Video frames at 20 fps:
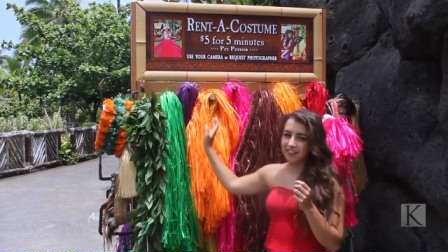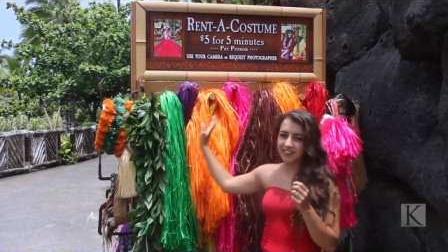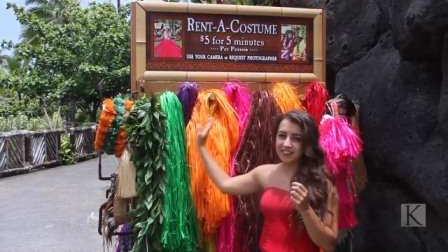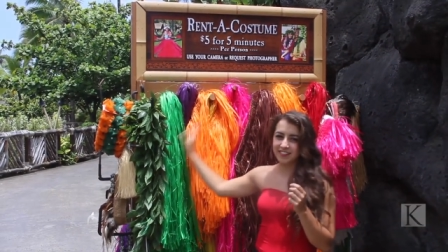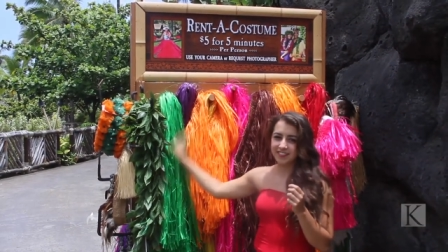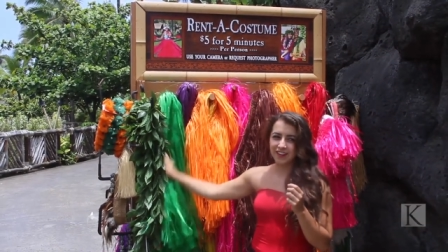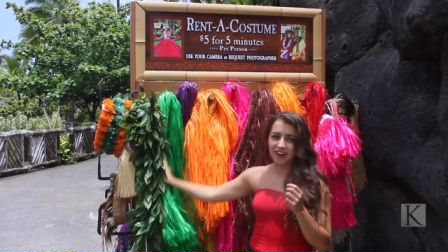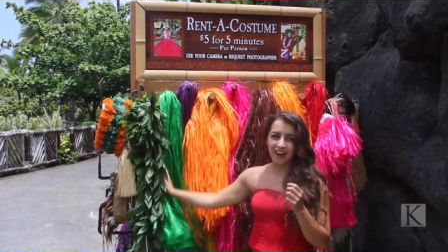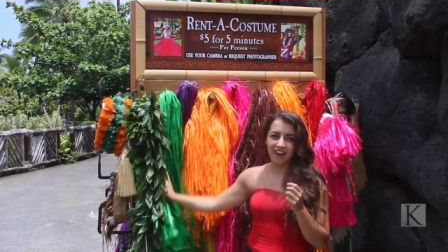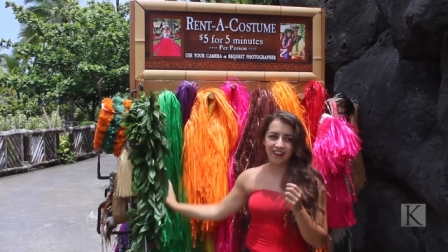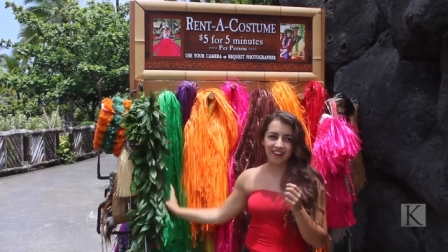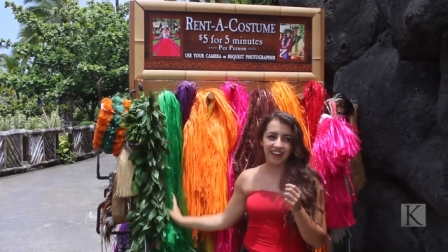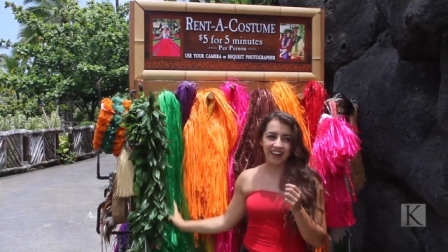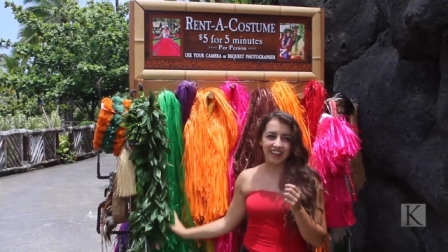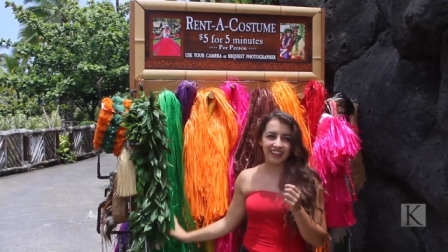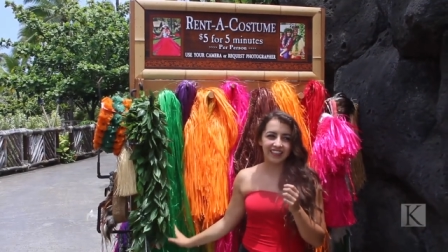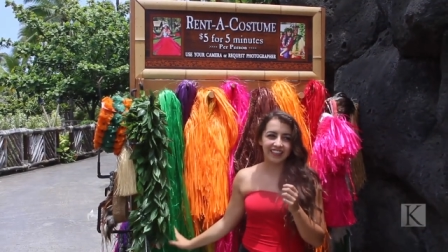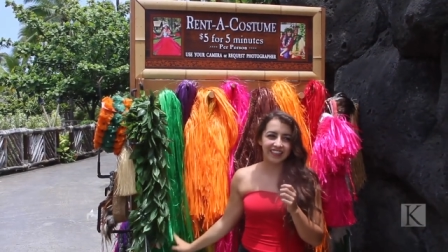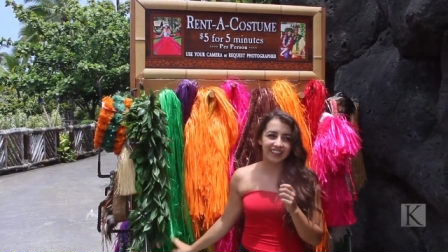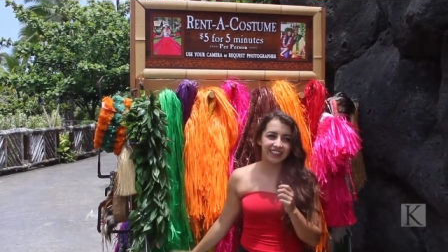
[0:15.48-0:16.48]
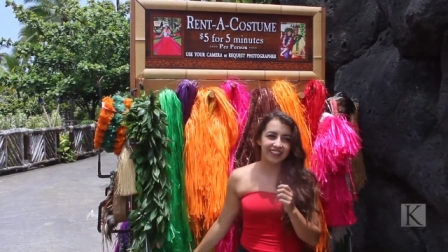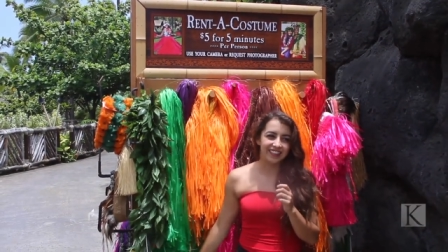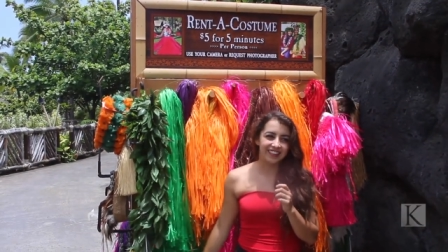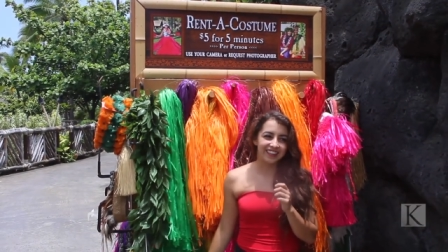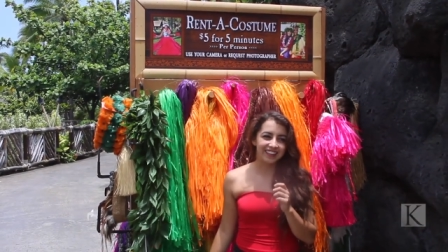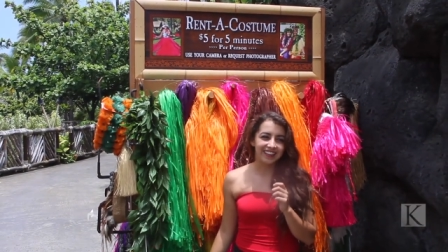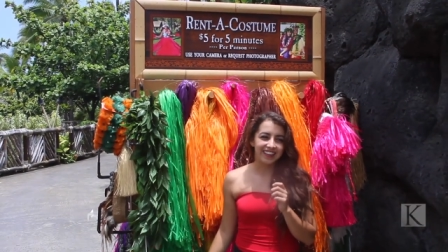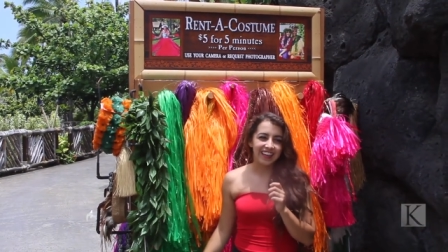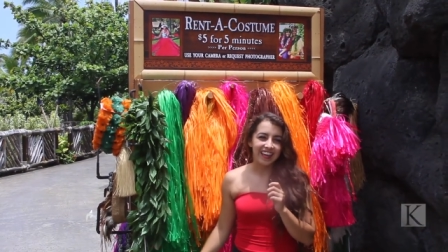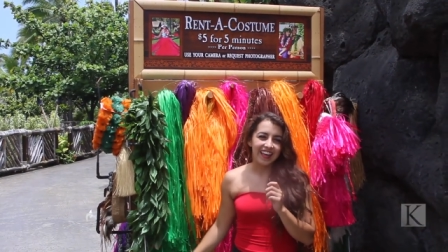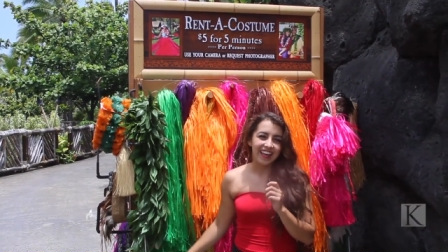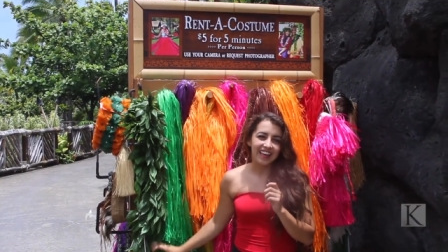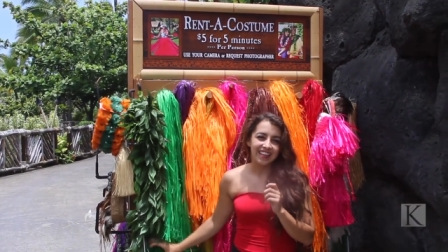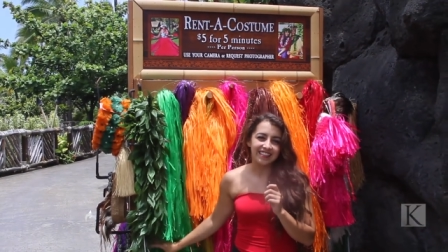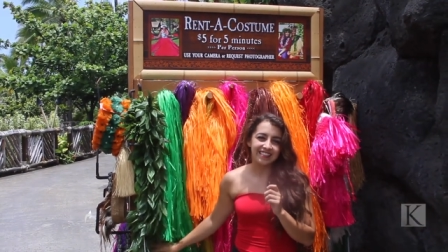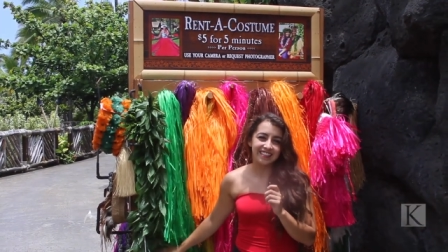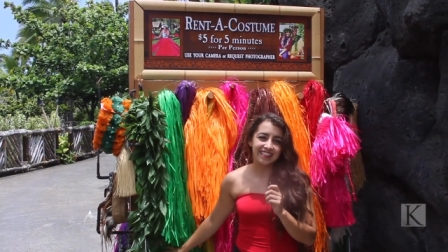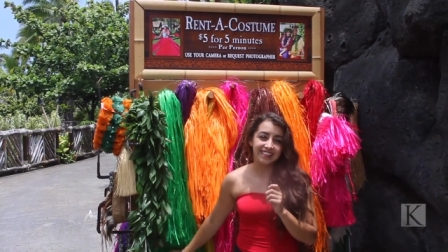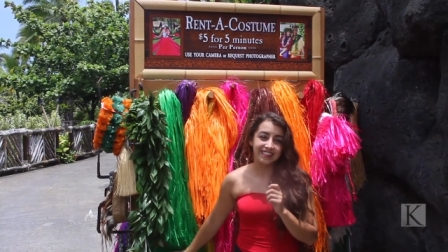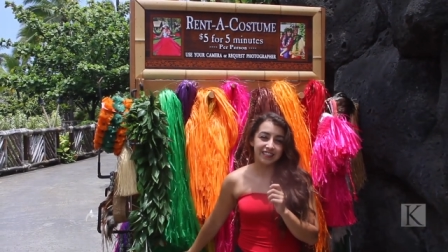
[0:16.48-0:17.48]
this cart right here
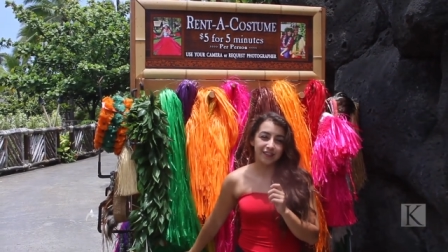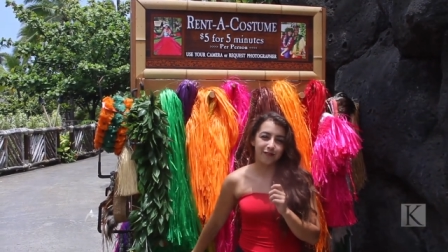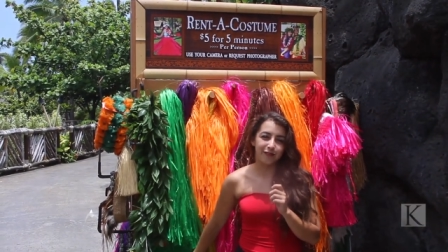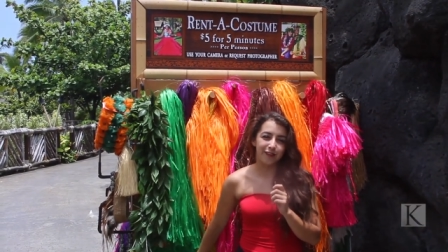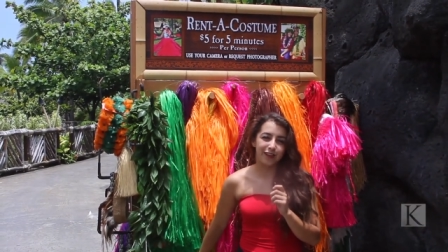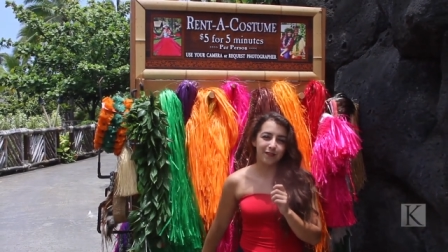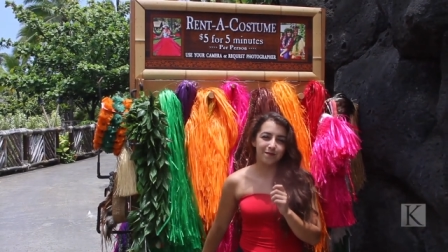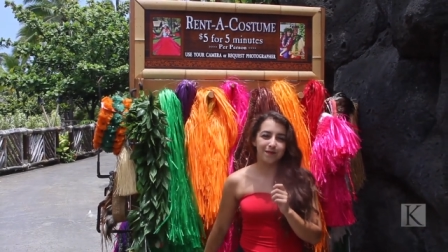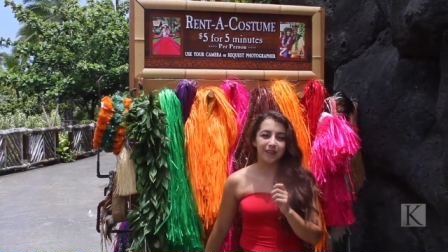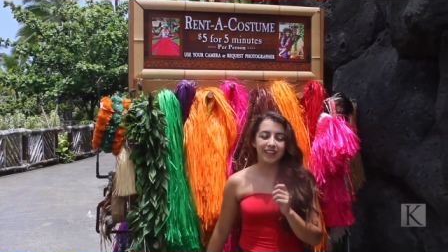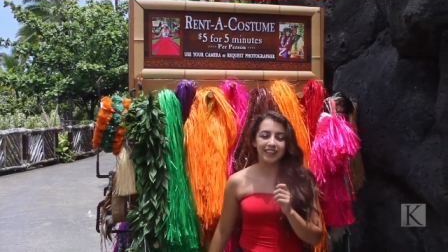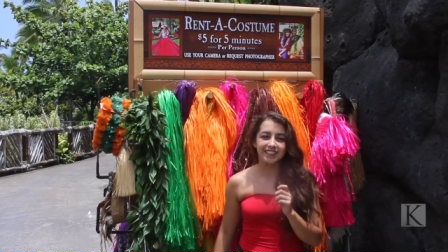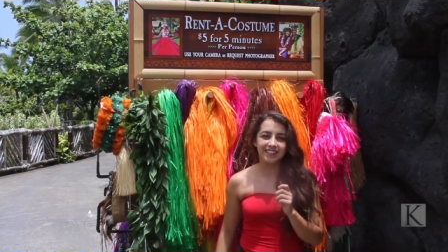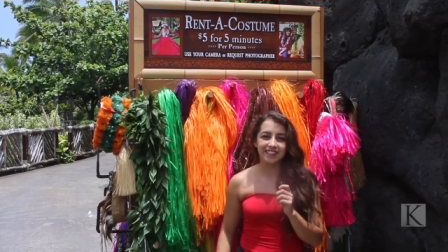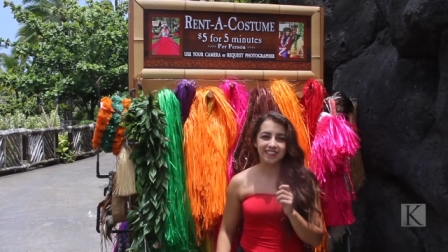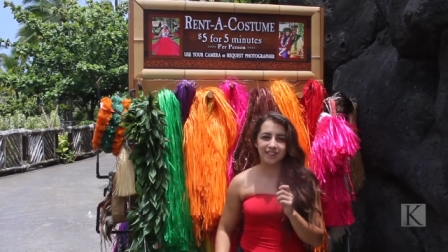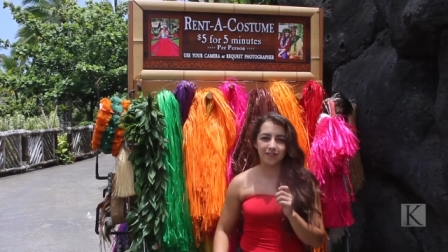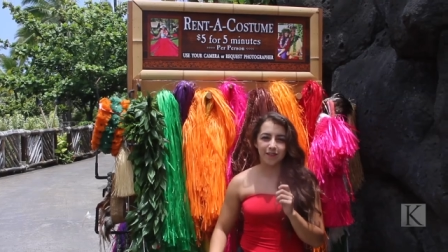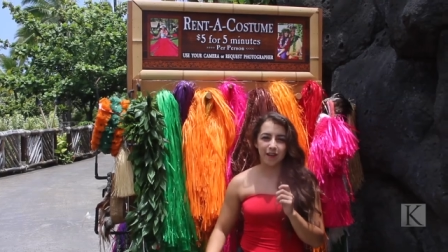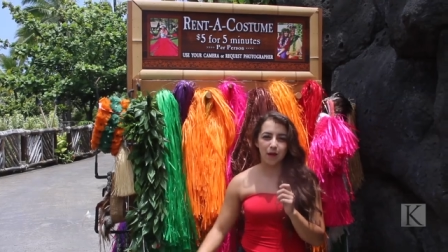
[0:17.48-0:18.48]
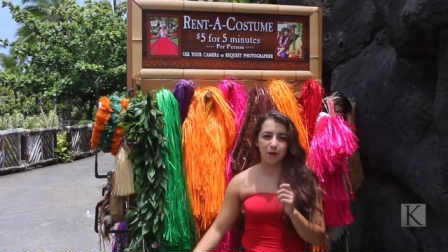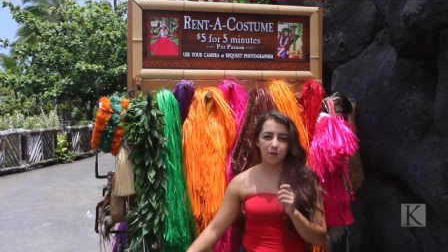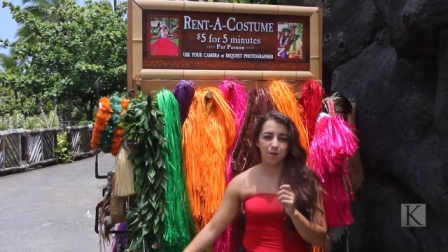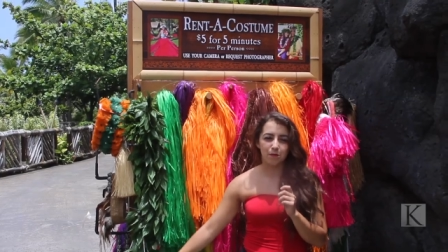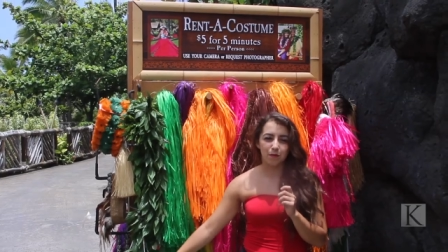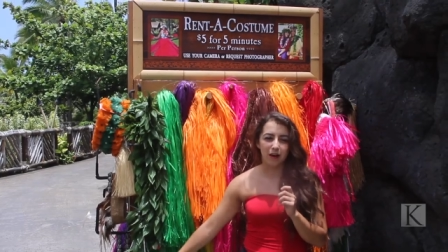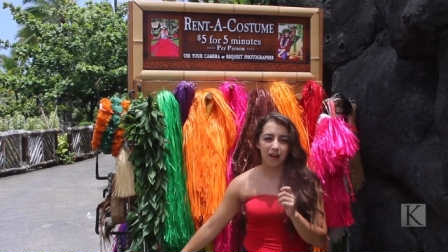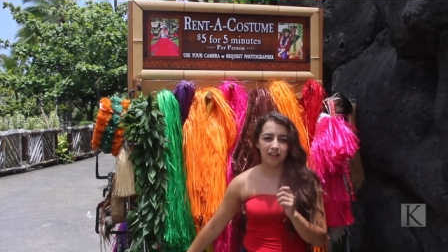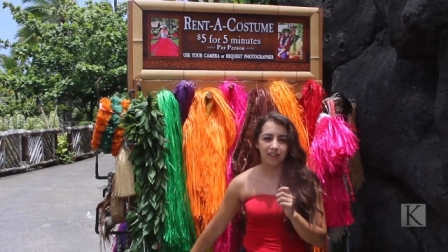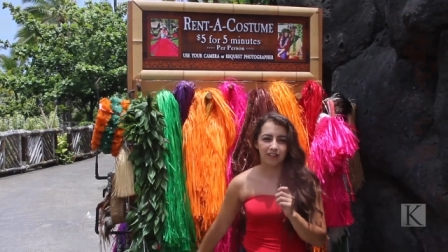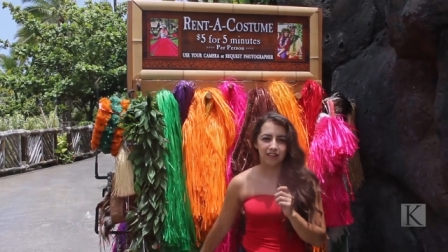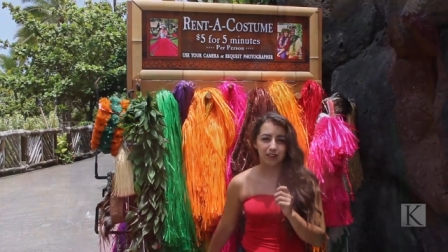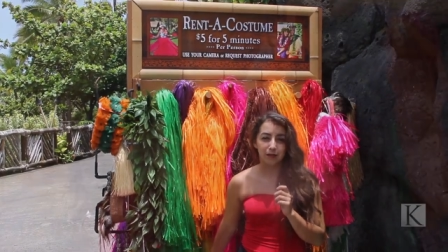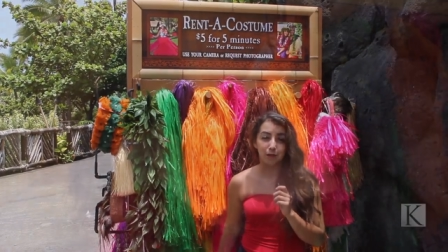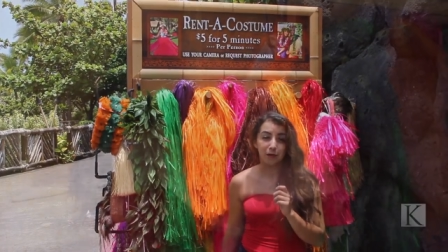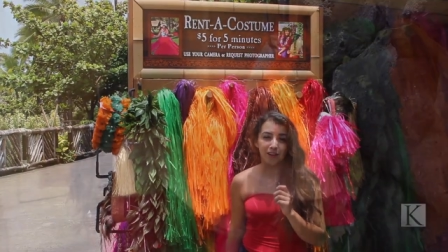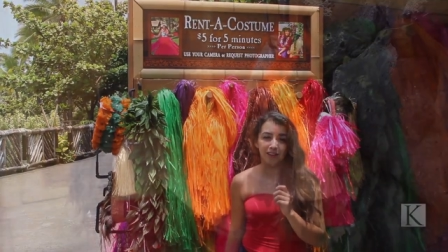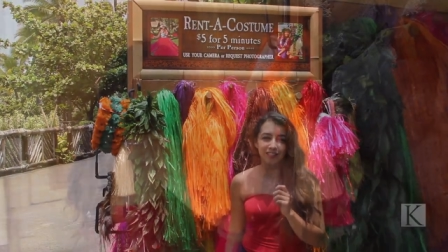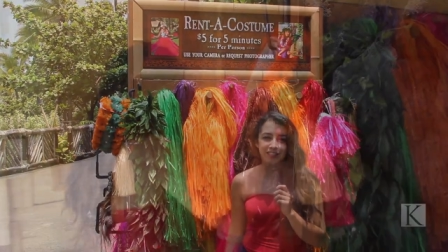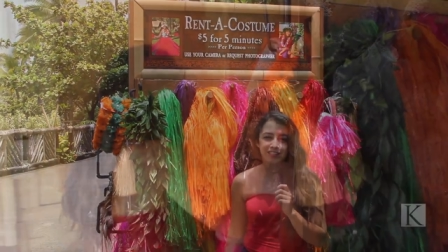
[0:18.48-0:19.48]
to different places around Pol
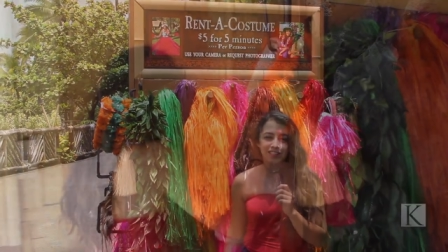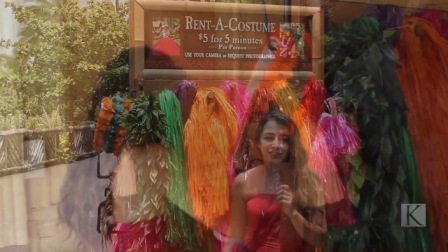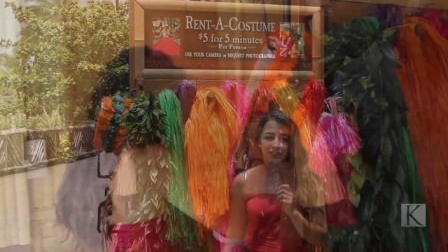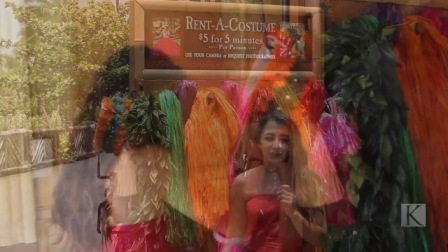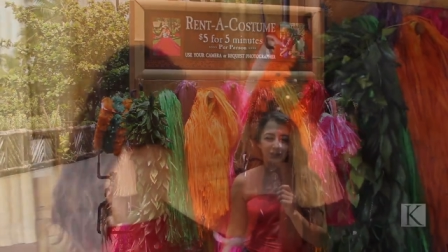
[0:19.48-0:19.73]
the Polynesian